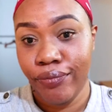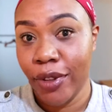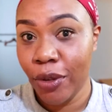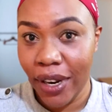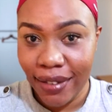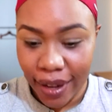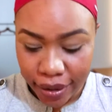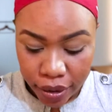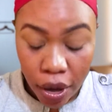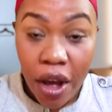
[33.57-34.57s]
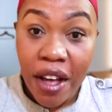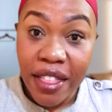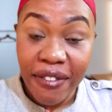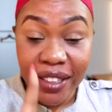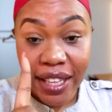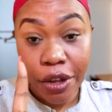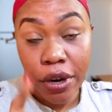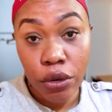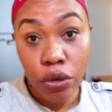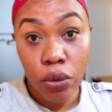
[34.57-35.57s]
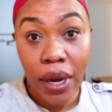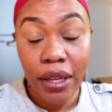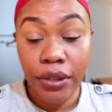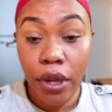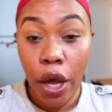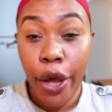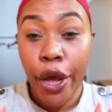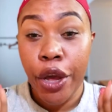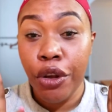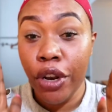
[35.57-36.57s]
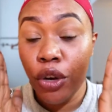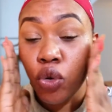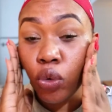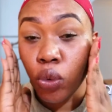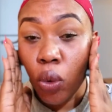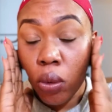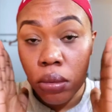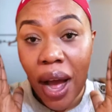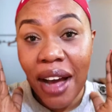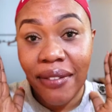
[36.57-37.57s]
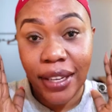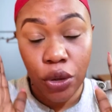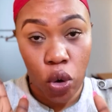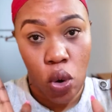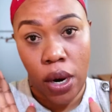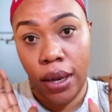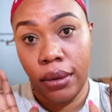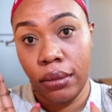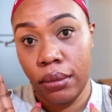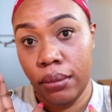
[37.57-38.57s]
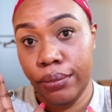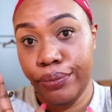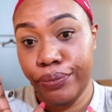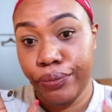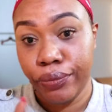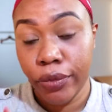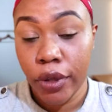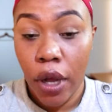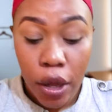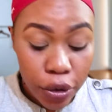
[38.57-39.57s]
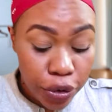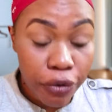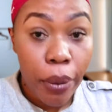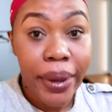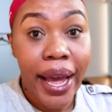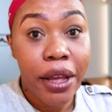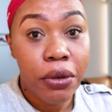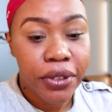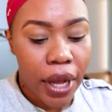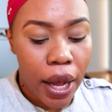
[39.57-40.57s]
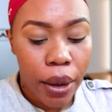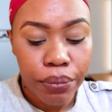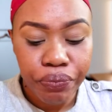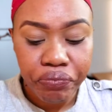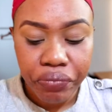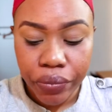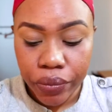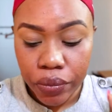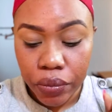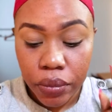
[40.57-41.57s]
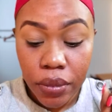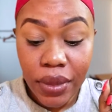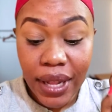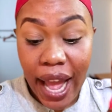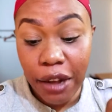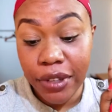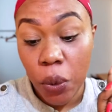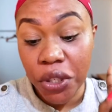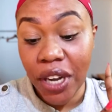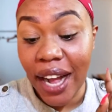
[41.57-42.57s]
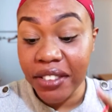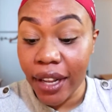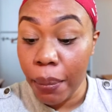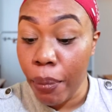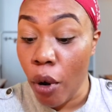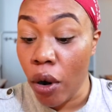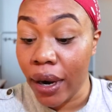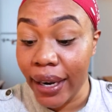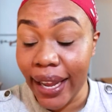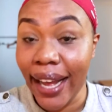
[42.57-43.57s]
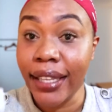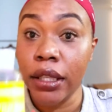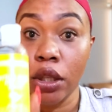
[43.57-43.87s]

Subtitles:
So let's start. The first thing you need to do guys, you need to have a toner. So for me, I use a Witch Hazel Pore Clear